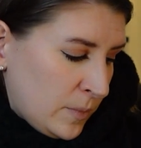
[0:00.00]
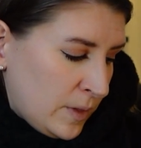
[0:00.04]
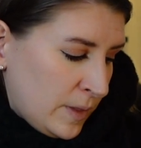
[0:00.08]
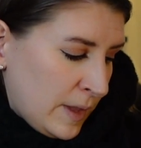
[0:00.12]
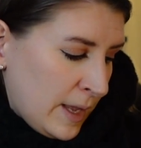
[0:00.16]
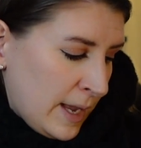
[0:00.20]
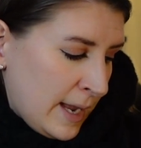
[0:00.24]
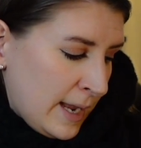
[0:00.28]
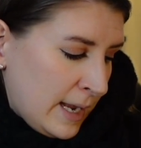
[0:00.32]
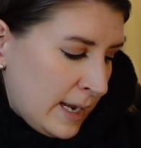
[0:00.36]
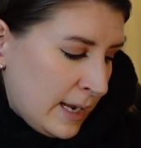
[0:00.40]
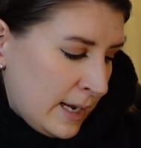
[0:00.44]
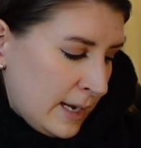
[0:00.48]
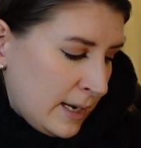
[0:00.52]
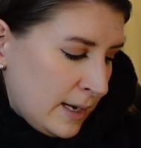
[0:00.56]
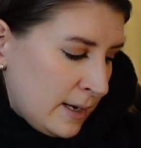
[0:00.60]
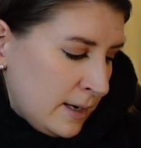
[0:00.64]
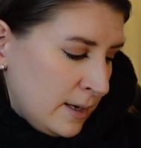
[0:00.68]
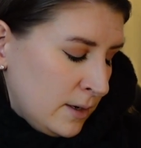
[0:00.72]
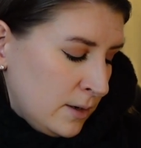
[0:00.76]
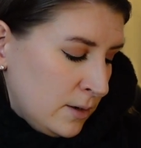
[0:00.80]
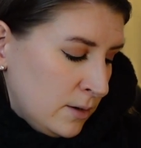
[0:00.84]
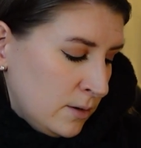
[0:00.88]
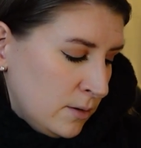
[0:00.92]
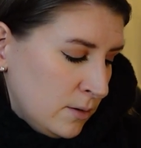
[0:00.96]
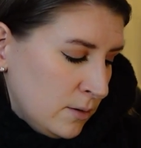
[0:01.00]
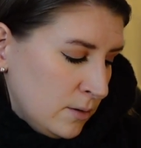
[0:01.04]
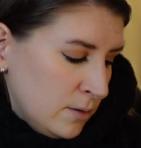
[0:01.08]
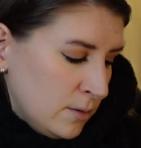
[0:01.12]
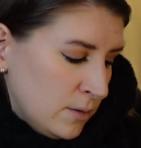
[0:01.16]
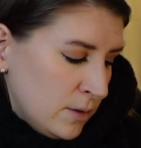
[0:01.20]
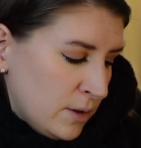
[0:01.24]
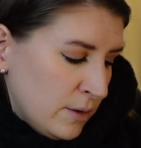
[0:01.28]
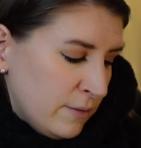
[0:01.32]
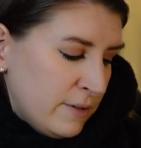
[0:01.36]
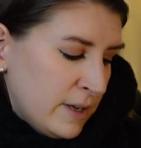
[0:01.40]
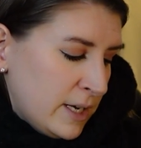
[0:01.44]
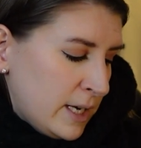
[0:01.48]

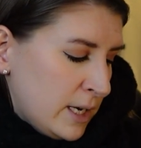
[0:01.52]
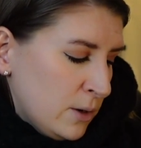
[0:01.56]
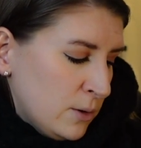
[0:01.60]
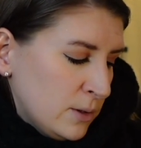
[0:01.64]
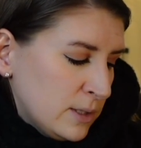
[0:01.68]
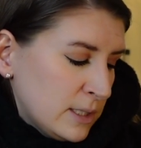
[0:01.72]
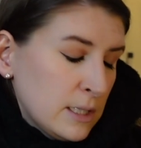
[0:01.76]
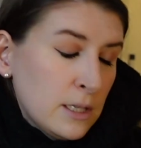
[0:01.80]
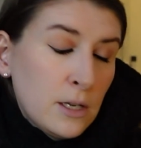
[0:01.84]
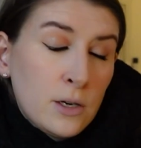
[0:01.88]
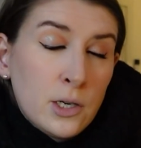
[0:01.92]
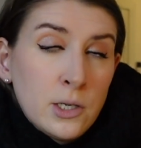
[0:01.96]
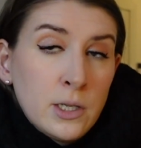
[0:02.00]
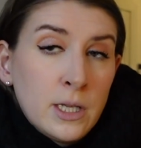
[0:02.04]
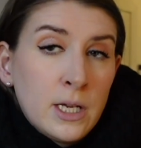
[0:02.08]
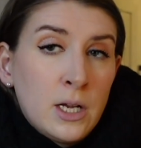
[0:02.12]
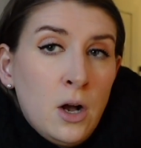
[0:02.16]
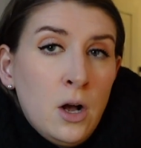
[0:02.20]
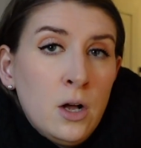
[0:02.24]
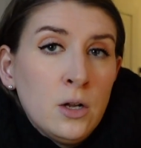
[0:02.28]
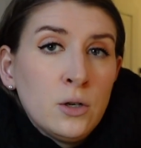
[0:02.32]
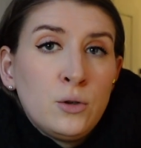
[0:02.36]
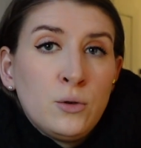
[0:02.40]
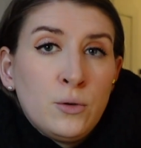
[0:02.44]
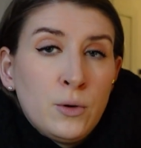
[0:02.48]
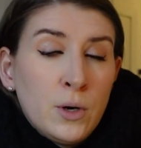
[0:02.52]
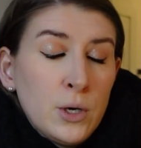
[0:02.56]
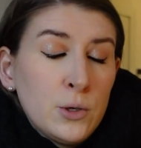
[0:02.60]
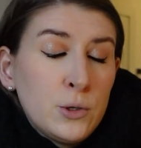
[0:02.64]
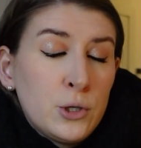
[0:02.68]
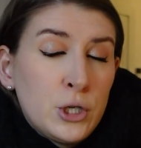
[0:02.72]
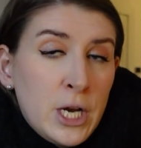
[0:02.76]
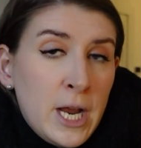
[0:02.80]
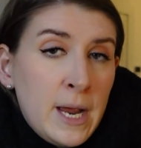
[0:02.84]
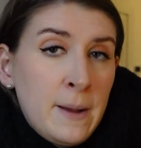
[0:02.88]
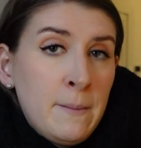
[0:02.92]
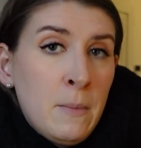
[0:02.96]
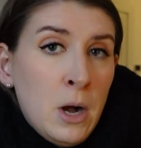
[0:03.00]
The video is literally called
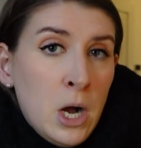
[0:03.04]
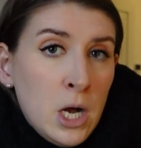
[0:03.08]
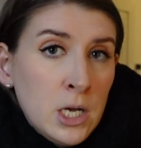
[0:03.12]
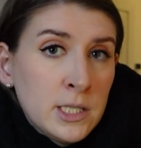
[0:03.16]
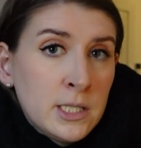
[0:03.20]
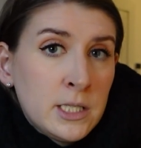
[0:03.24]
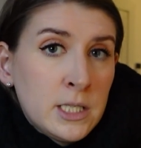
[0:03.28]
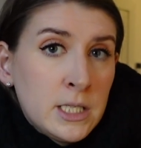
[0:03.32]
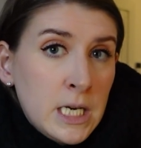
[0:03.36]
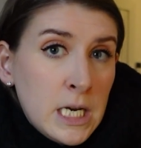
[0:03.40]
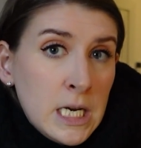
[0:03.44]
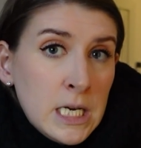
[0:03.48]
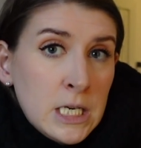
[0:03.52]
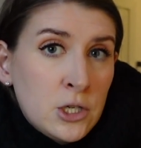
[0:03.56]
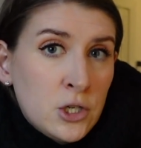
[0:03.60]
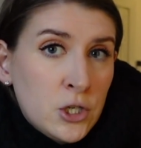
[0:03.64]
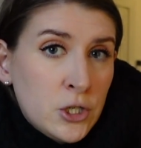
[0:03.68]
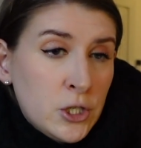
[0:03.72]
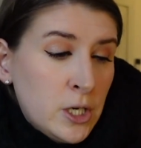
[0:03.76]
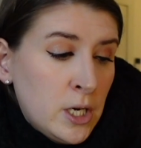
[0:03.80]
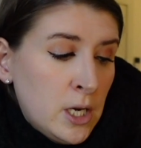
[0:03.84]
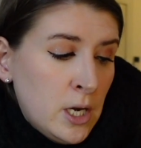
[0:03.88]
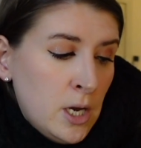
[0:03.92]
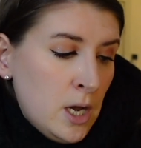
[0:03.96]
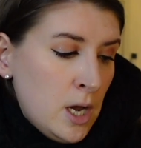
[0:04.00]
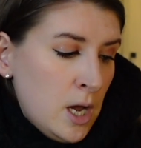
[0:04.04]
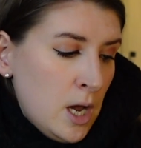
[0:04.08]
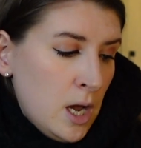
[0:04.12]
Crochet Moss Stitch.